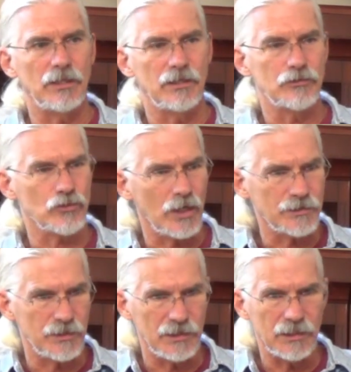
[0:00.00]
an
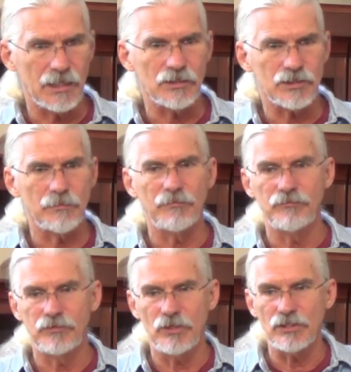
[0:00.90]
atrocity against some
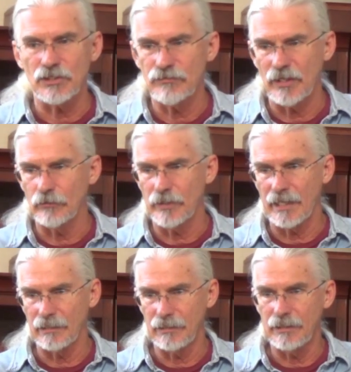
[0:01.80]
of Jesus' fellow
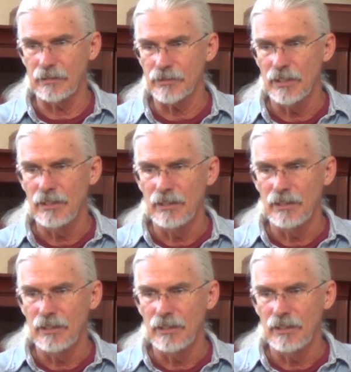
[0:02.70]
Galileans